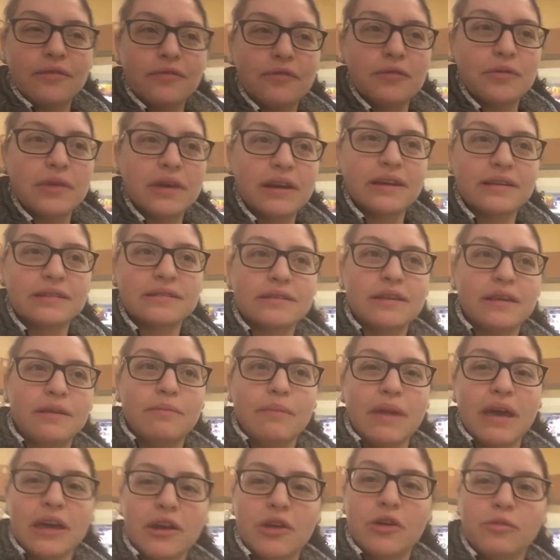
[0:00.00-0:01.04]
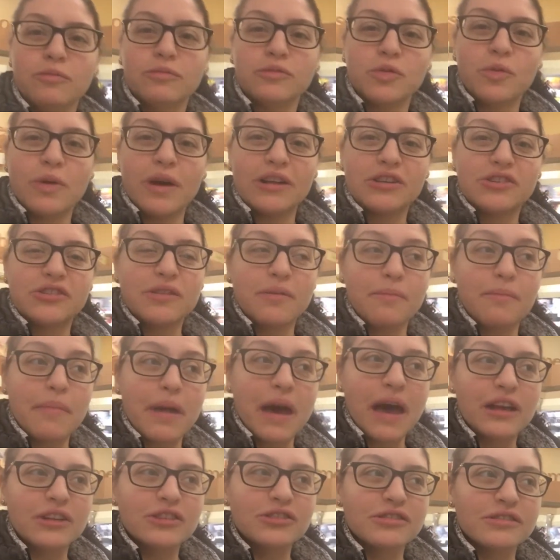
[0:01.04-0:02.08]
a few things and make it home to watch The
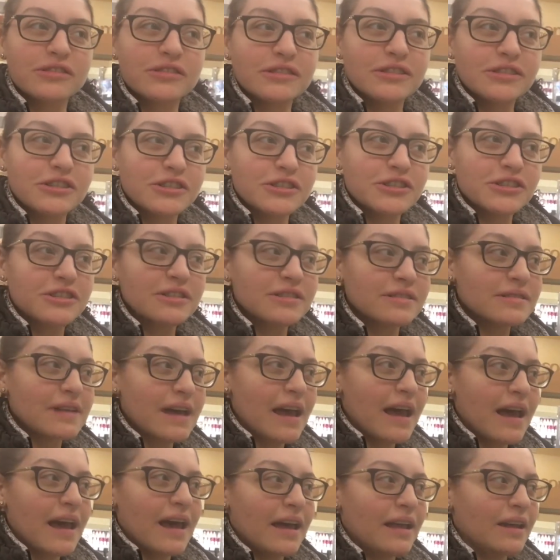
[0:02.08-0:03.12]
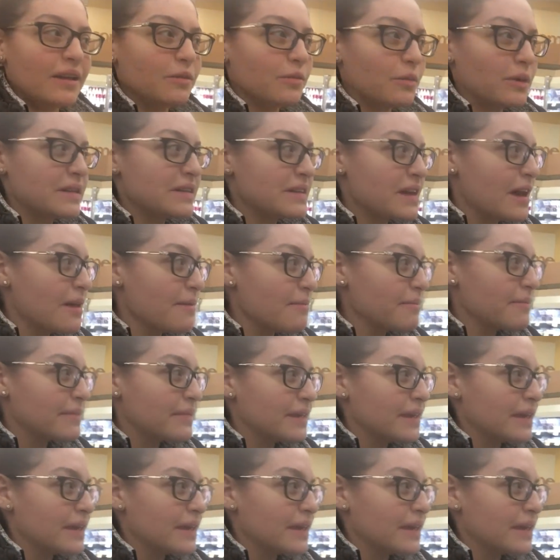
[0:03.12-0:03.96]
Bachelor. At what time?